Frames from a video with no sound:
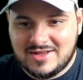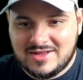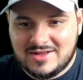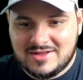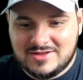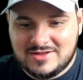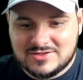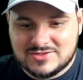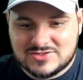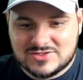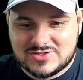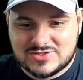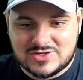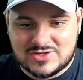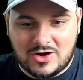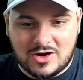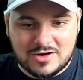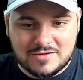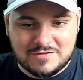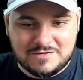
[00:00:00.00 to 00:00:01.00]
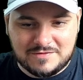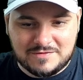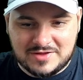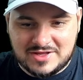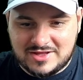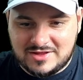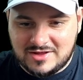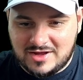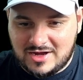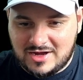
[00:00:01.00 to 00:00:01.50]
Scarf
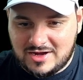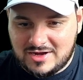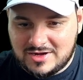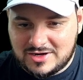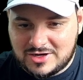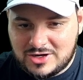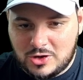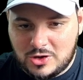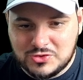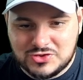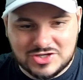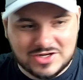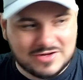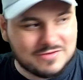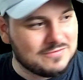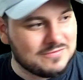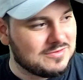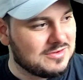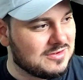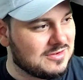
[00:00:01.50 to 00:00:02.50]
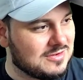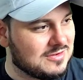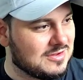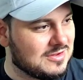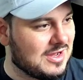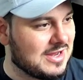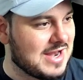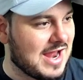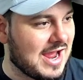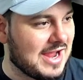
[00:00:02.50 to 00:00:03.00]
coaching
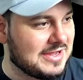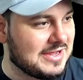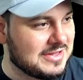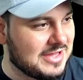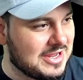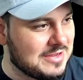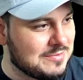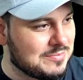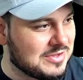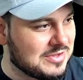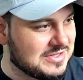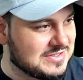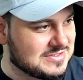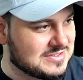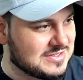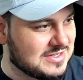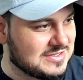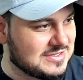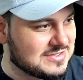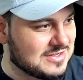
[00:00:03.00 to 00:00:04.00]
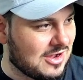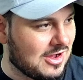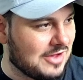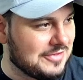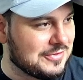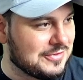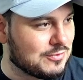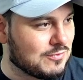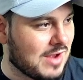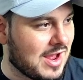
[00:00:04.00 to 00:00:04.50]
Annihilate is on
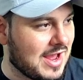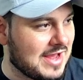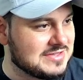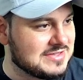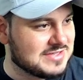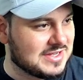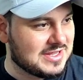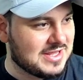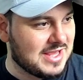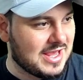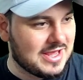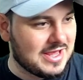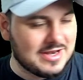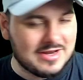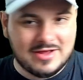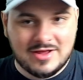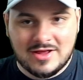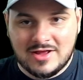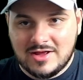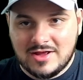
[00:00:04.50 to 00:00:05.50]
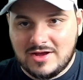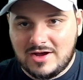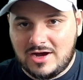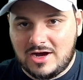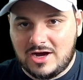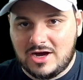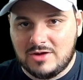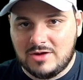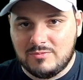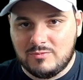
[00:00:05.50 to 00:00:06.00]
the rise again.
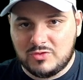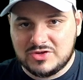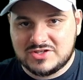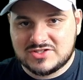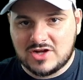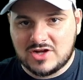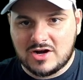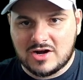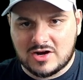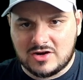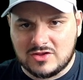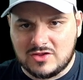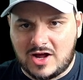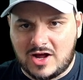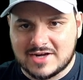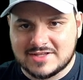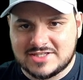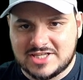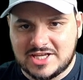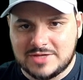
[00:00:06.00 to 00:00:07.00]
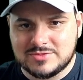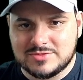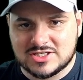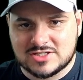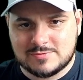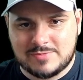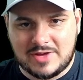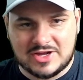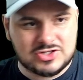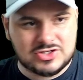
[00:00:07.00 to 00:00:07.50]
We saw it on a lot of teams,
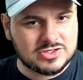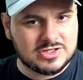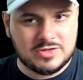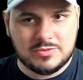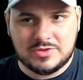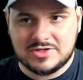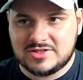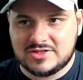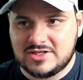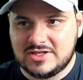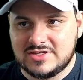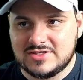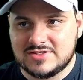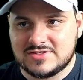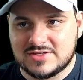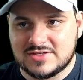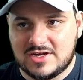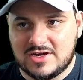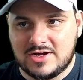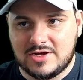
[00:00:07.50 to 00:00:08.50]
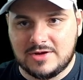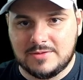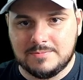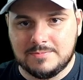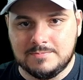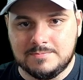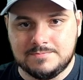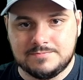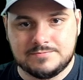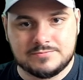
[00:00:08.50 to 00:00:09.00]
especially with these
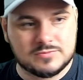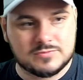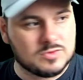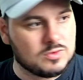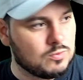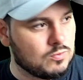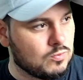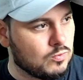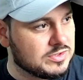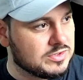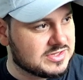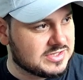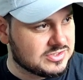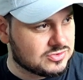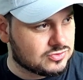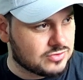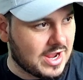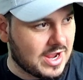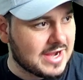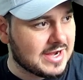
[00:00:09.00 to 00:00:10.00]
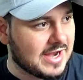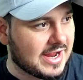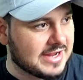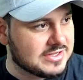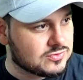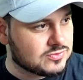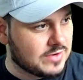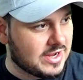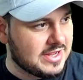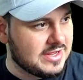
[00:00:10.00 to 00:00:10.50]

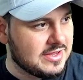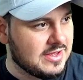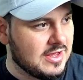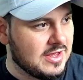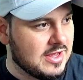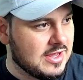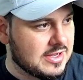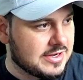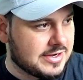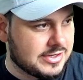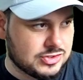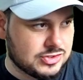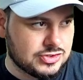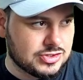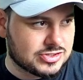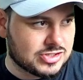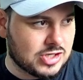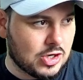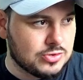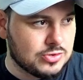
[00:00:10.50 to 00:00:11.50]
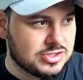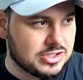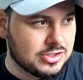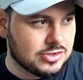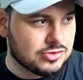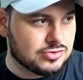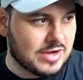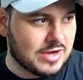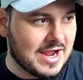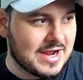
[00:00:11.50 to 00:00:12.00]
Dragonites, right? Because you're just coaching your
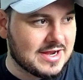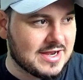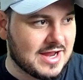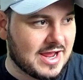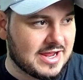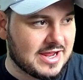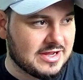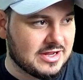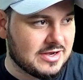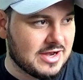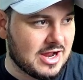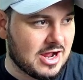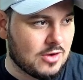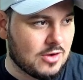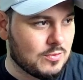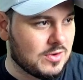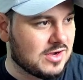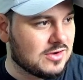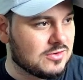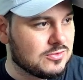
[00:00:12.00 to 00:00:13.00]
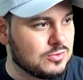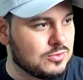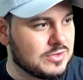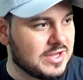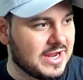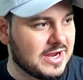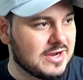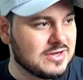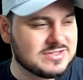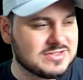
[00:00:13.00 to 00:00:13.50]
Dragonite, and now, well, who
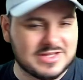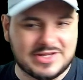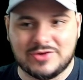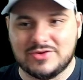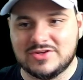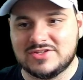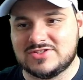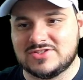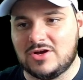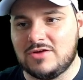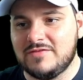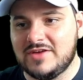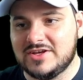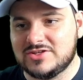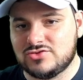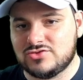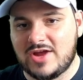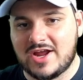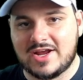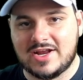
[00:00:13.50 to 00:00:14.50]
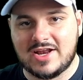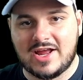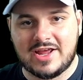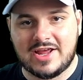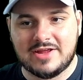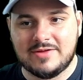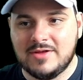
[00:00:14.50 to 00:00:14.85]
cares that you're a Salt Vest Dragonite?